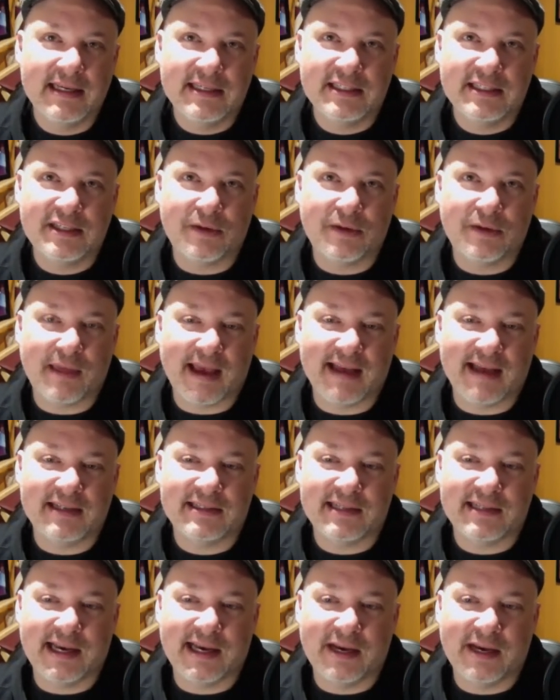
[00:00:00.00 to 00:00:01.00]
so that
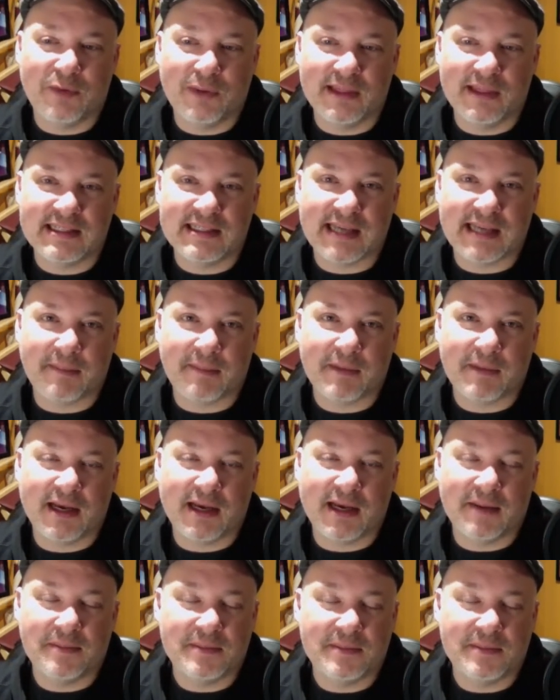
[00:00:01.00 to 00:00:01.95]
when the time comes,